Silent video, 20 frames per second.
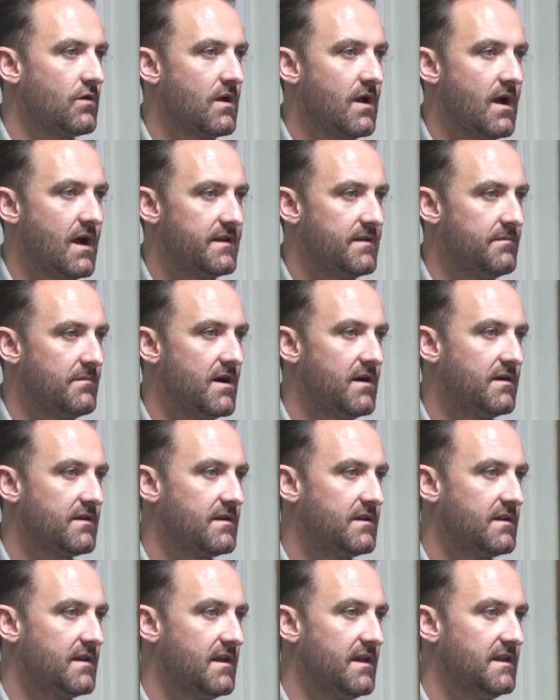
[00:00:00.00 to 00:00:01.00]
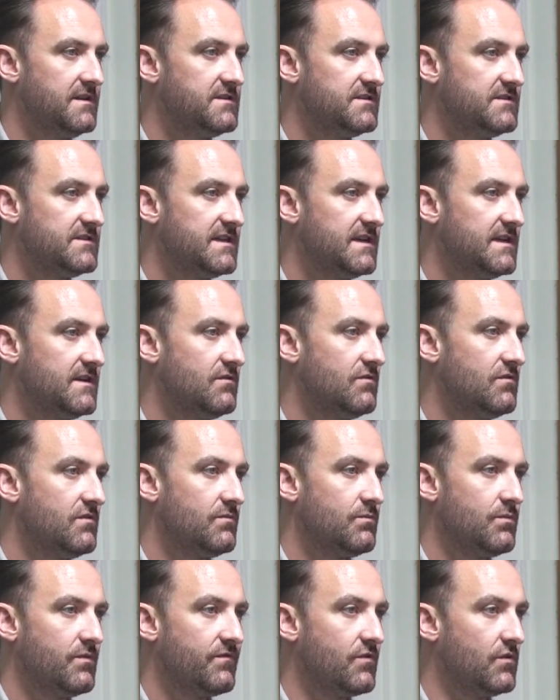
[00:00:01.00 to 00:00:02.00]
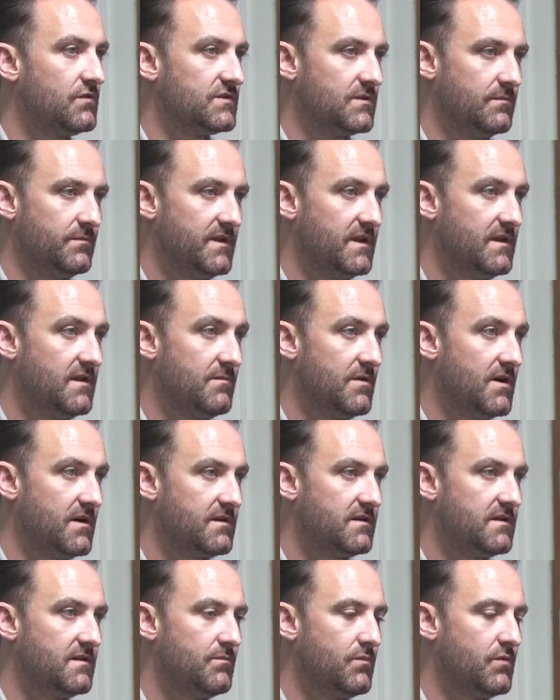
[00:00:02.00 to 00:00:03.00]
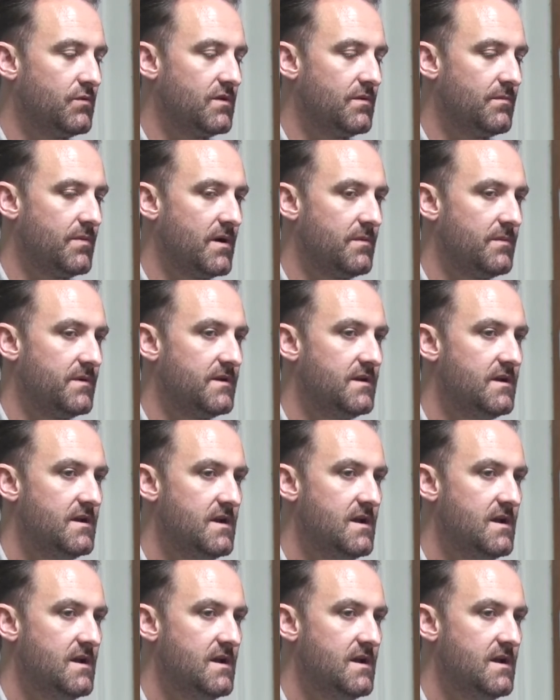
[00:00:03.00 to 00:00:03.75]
had a marketing agency or we've got somebody in the marketing department.